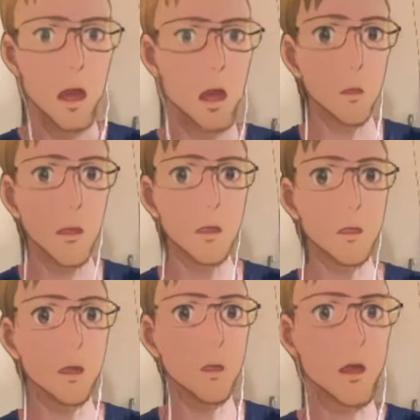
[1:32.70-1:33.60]
Okay,
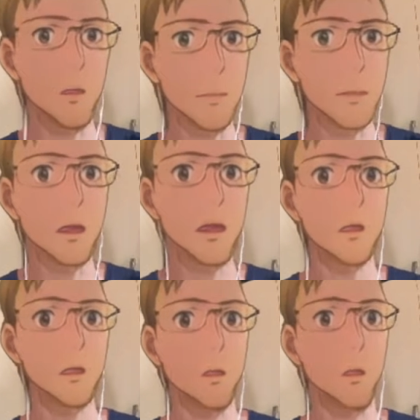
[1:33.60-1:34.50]
so a
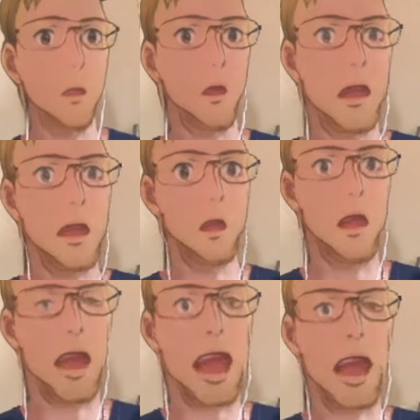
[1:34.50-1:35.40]
website where
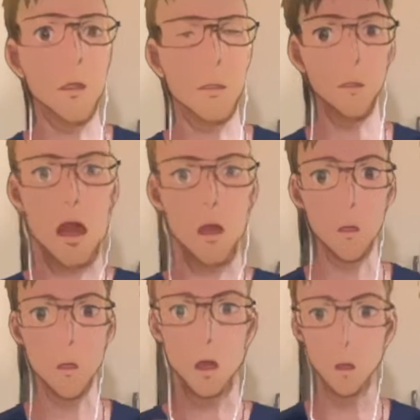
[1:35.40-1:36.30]
I
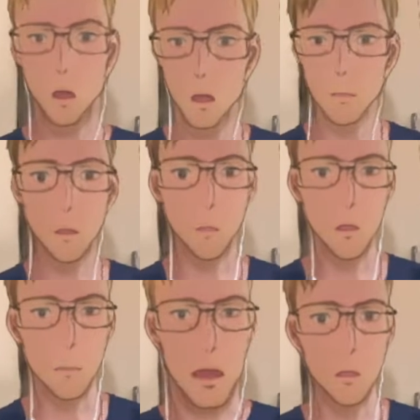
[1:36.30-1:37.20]
found a lot of
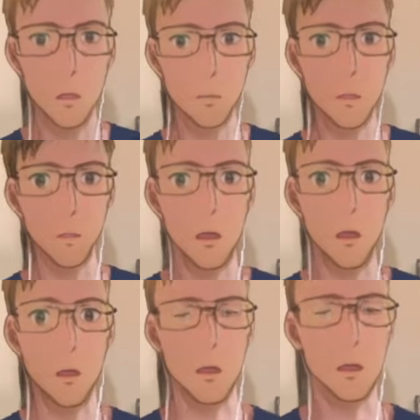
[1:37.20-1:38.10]
different miners with
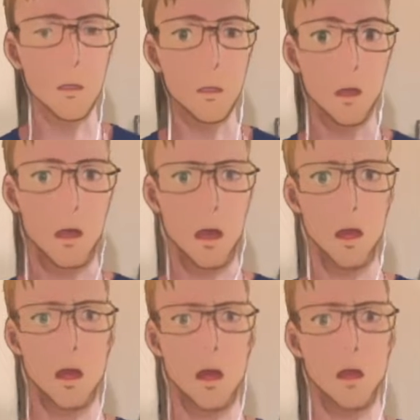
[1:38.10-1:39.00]
their
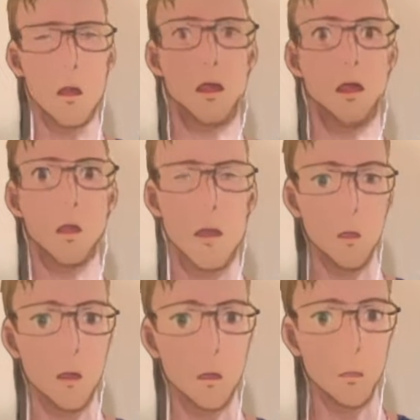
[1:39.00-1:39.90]

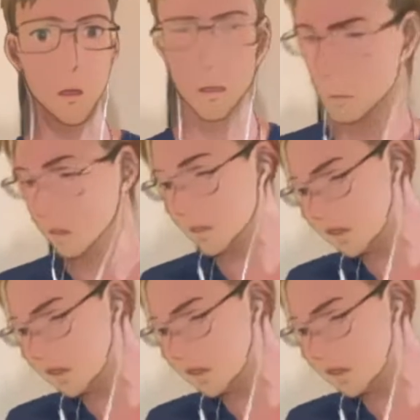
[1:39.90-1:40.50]
characteristics, with their